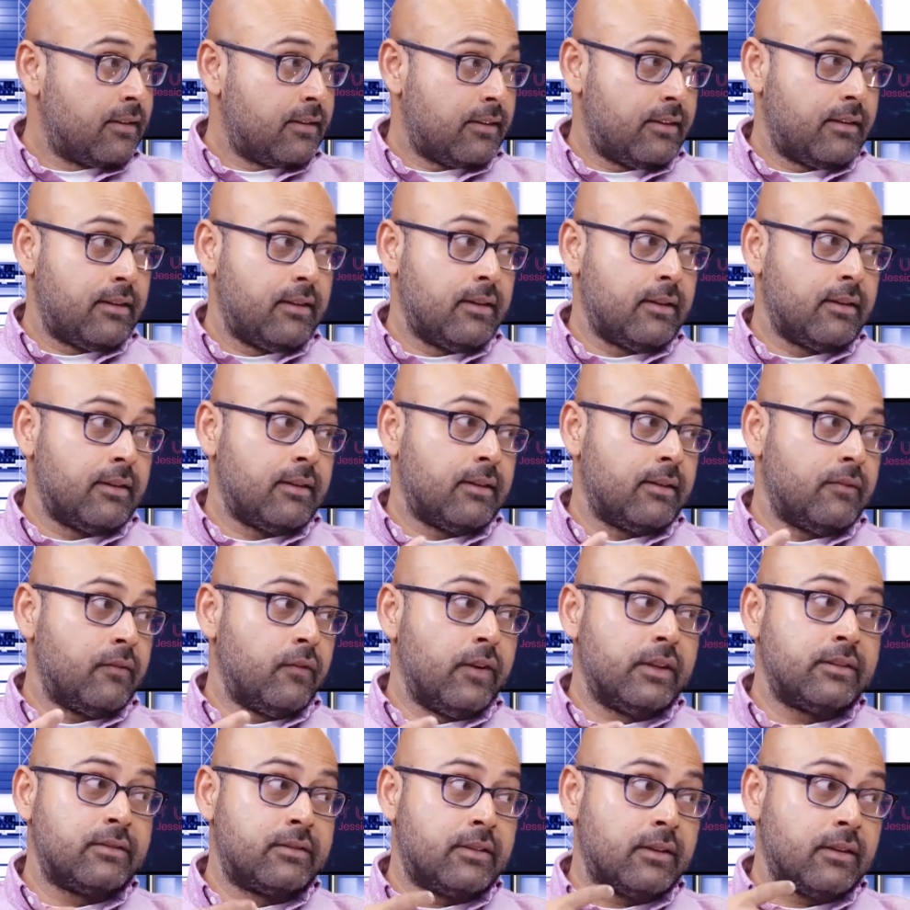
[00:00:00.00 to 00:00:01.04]
the,
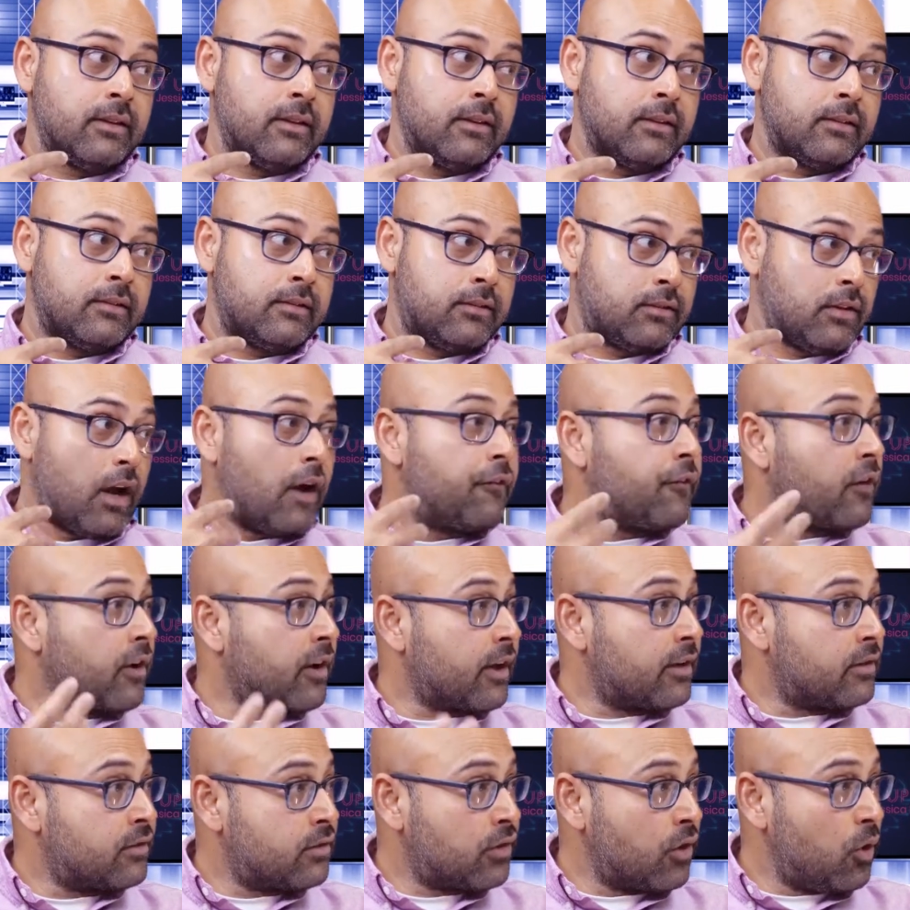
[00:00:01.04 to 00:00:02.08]
once the software
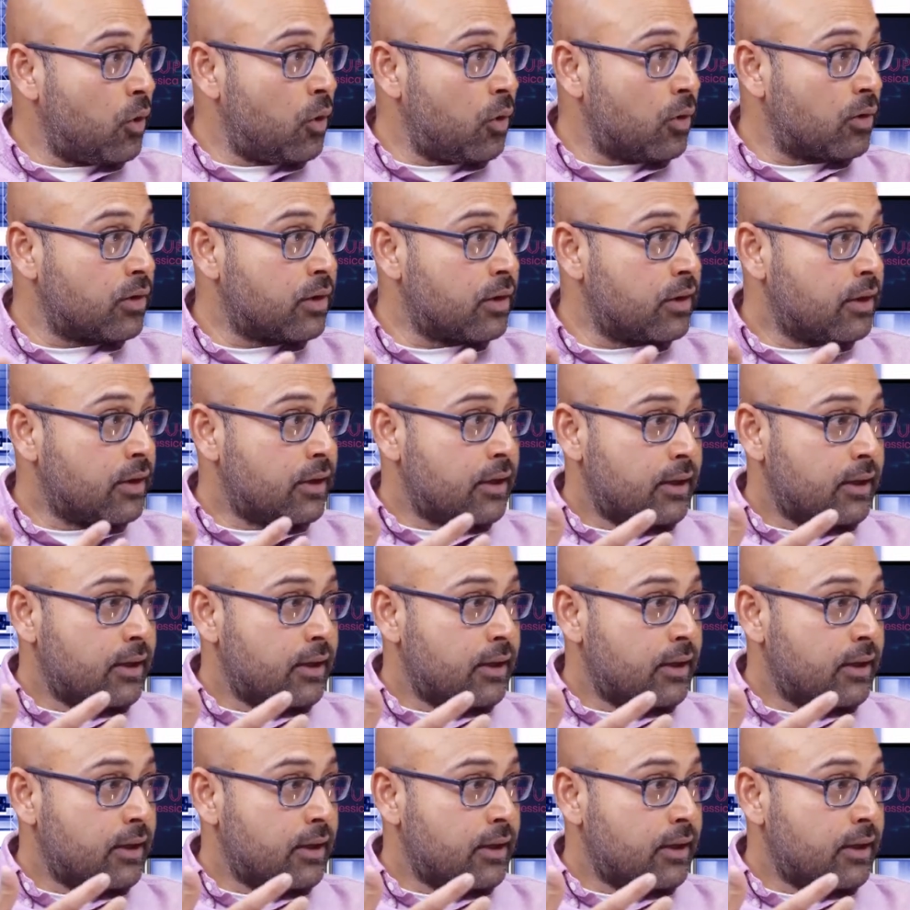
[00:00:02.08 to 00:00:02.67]
gets sold,